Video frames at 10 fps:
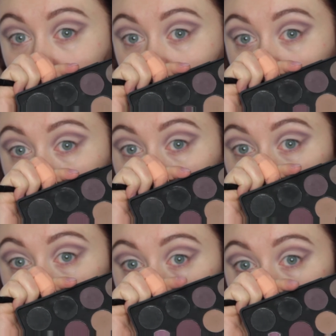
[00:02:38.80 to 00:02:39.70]
to get
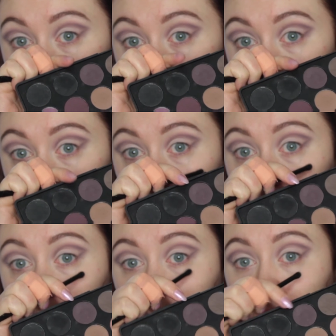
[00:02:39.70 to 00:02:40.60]
rid of the harsh
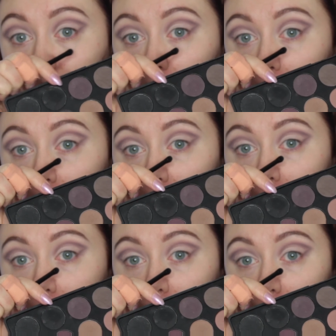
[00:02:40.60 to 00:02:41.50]
lines.
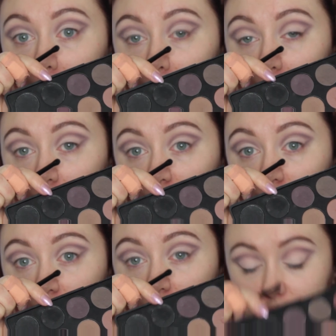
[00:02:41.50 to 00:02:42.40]
I'm going to go